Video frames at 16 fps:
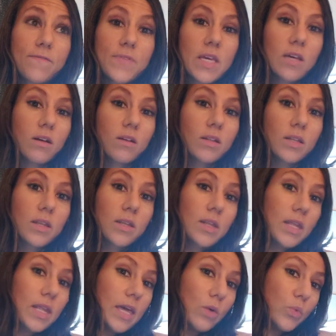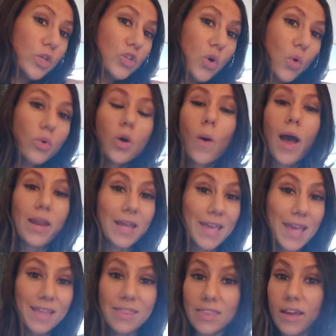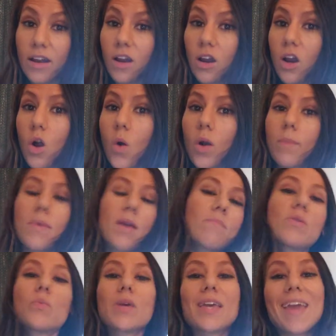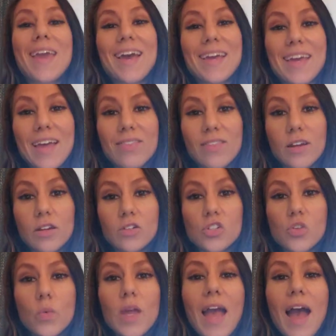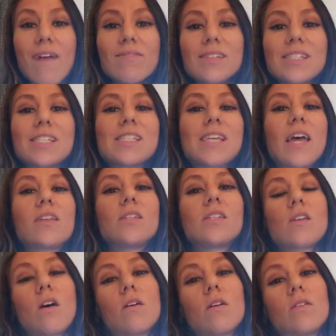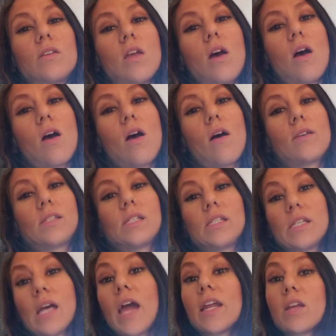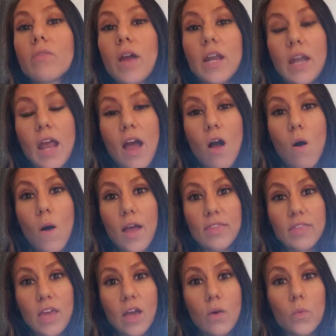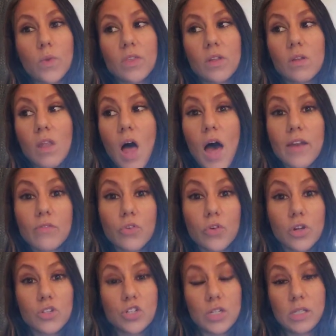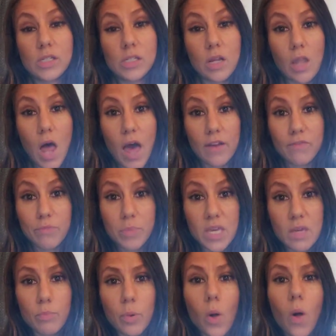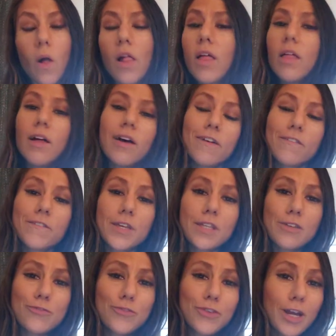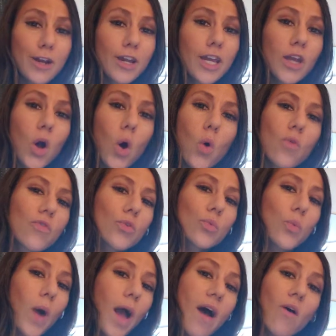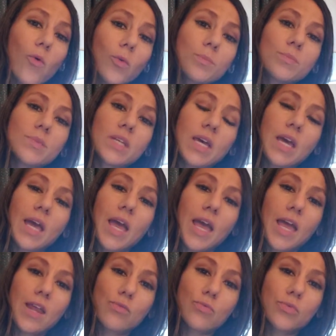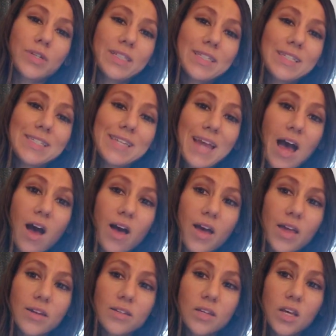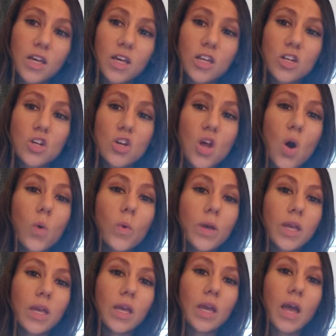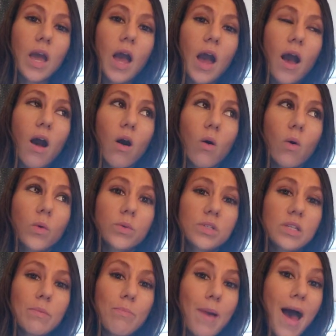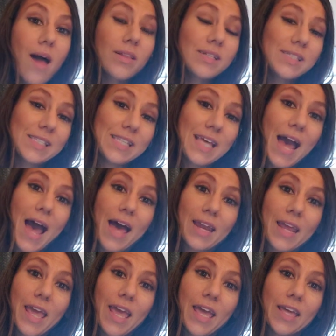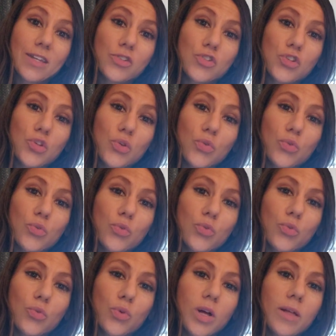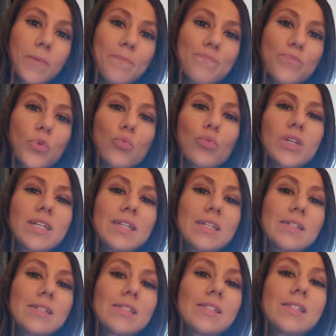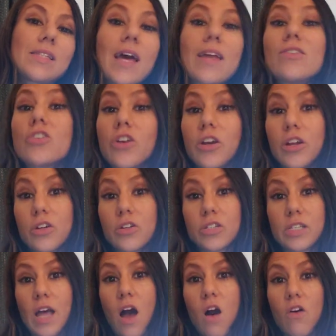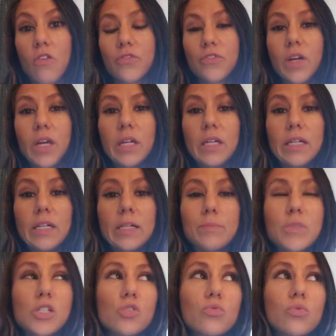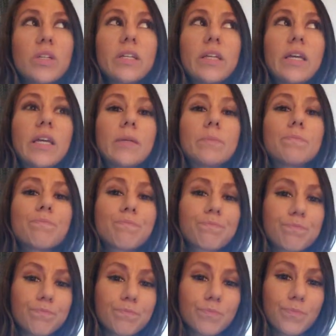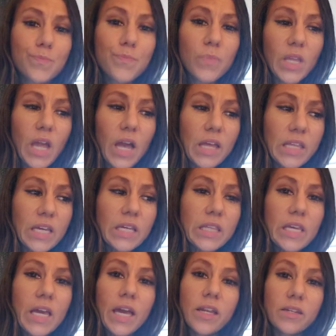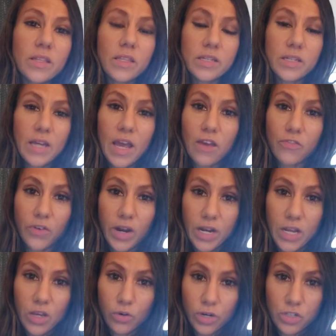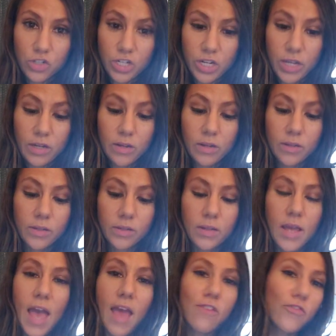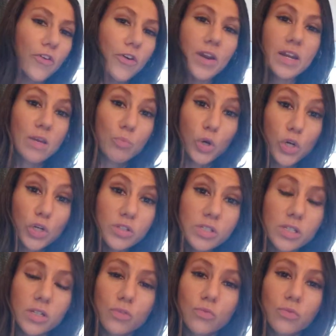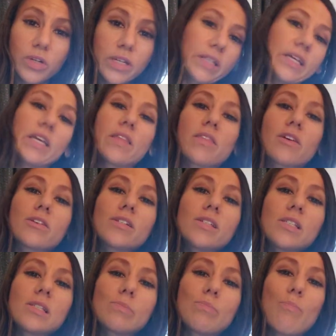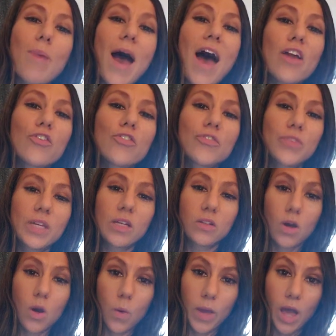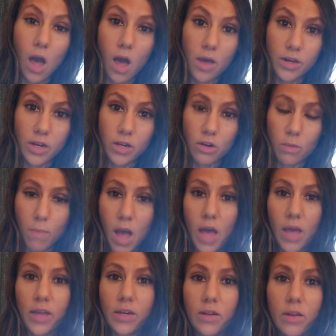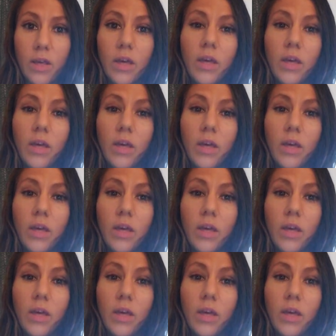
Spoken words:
feel like we don't know how to get there, or maybe we can't get there. So we have this sense in society right now, I think, with a lot of Christians and a lot of people, of feeling very overwhelmed and really not knowing how to balance that and to recenter yourself. Because really, I think at the end of the day, for any Christian and for any person, really, there is this battlefield going on in your mind,